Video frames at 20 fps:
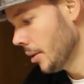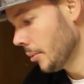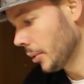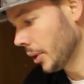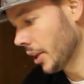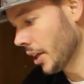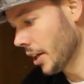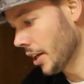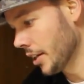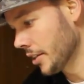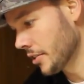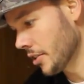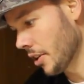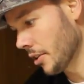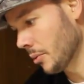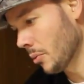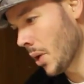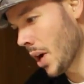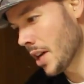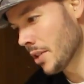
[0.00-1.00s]
because
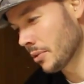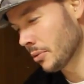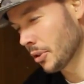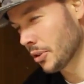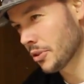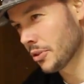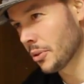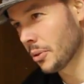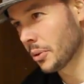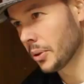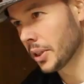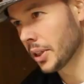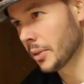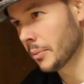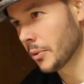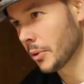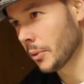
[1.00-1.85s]
otherwise Rust-Oleum,